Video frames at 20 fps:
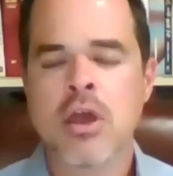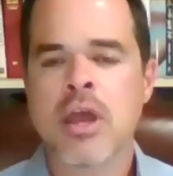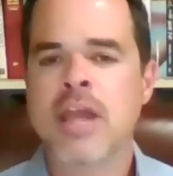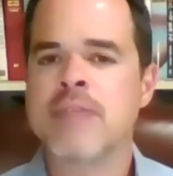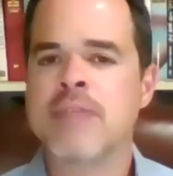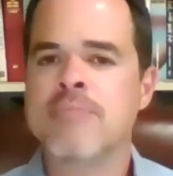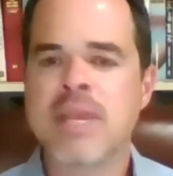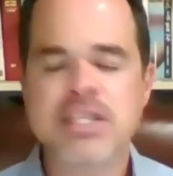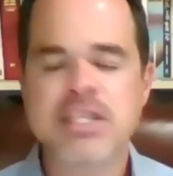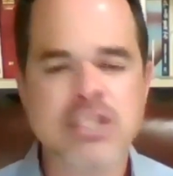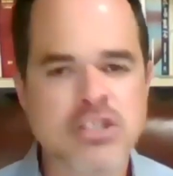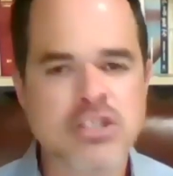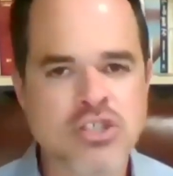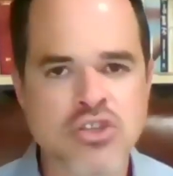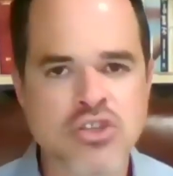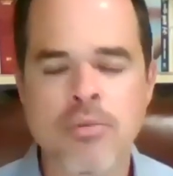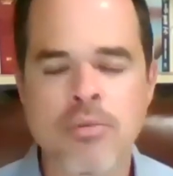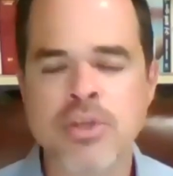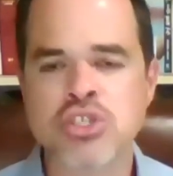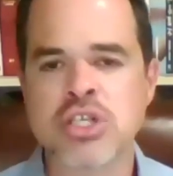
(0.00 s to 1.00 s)
It makes it
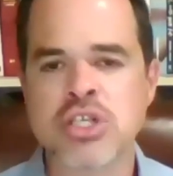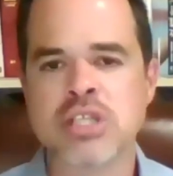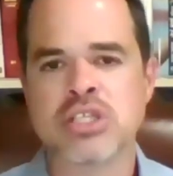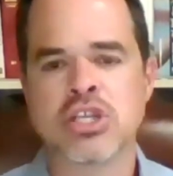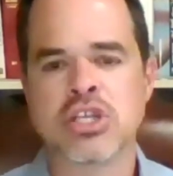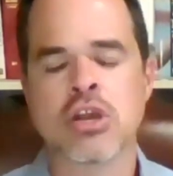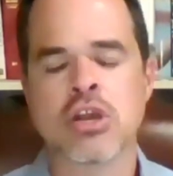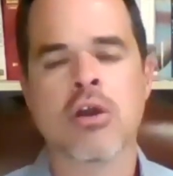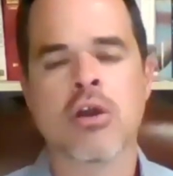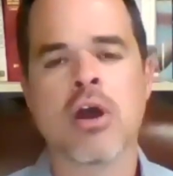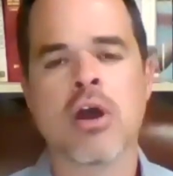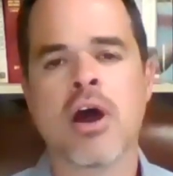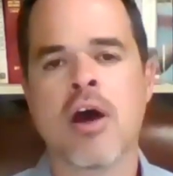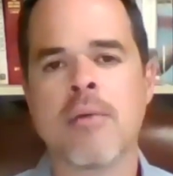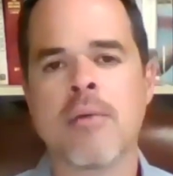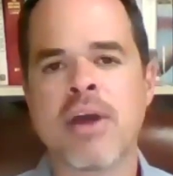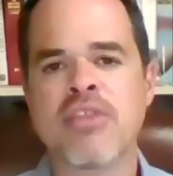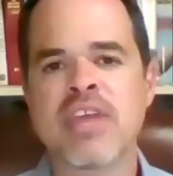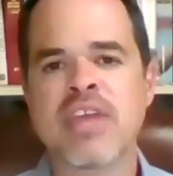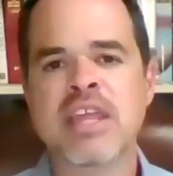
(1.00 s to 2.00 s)
so much easier. Um,
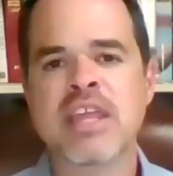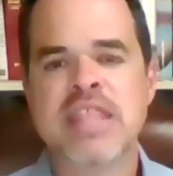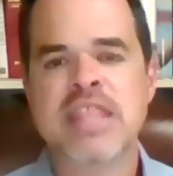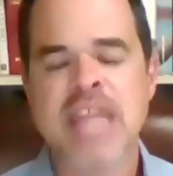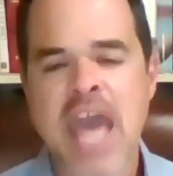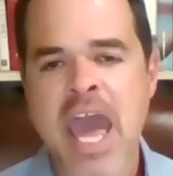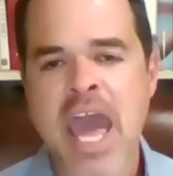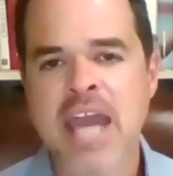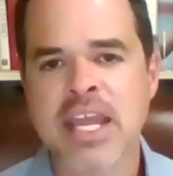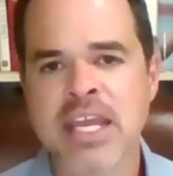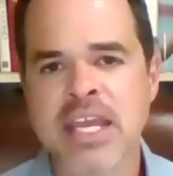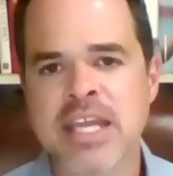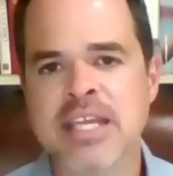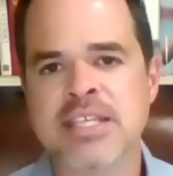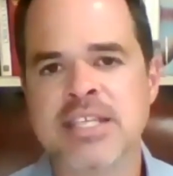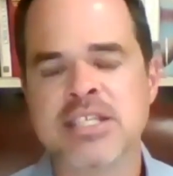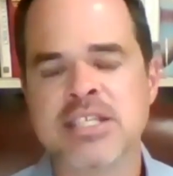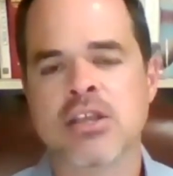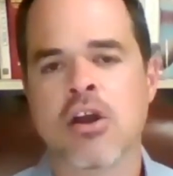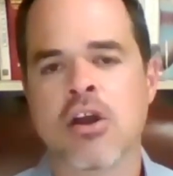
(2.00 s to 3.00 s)
I think that
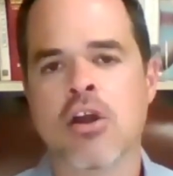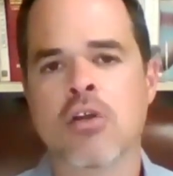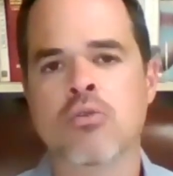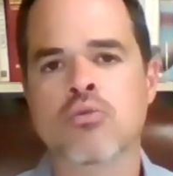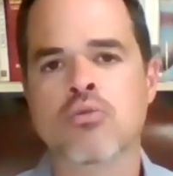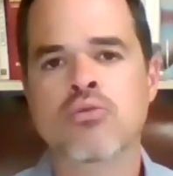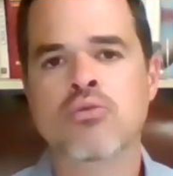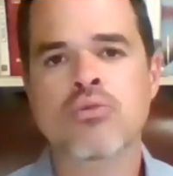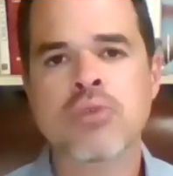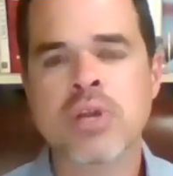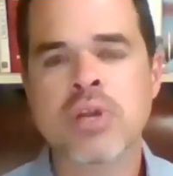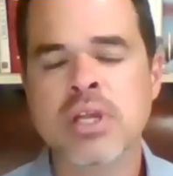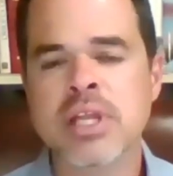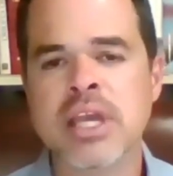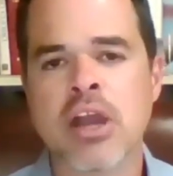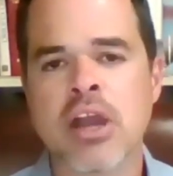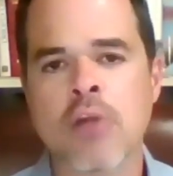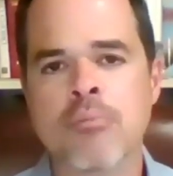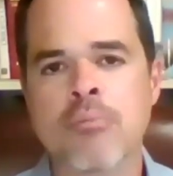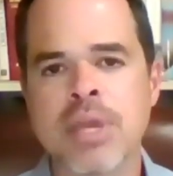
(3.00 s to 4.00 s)
is our
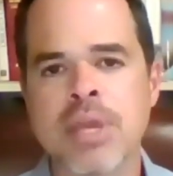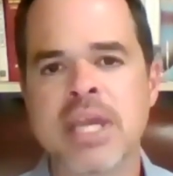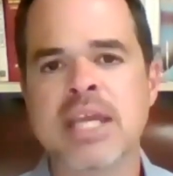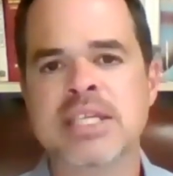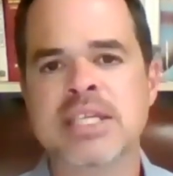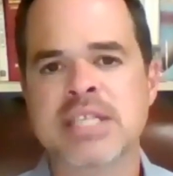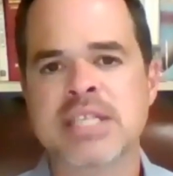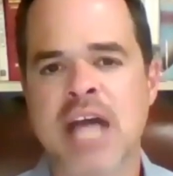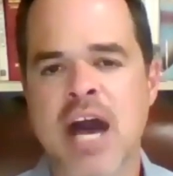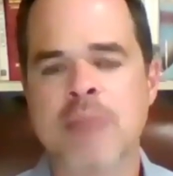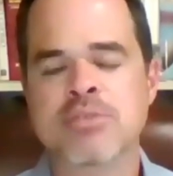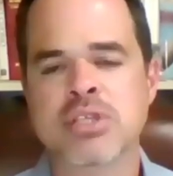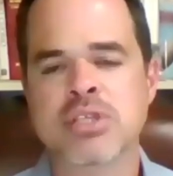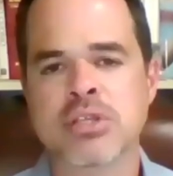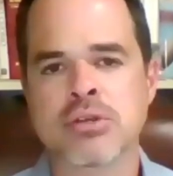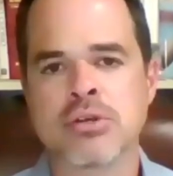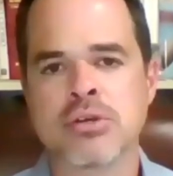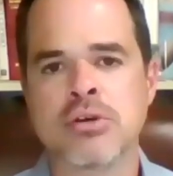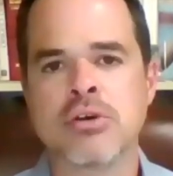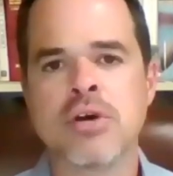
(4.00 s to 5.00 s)
really our biggest
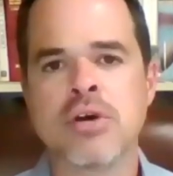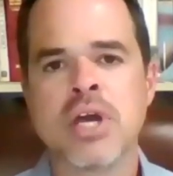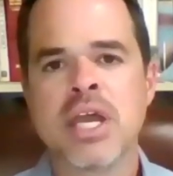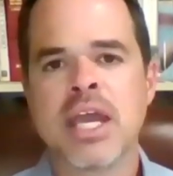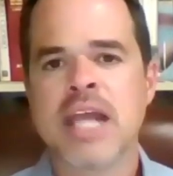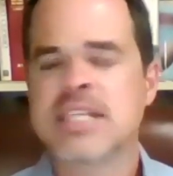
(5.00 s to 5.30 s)
obstacle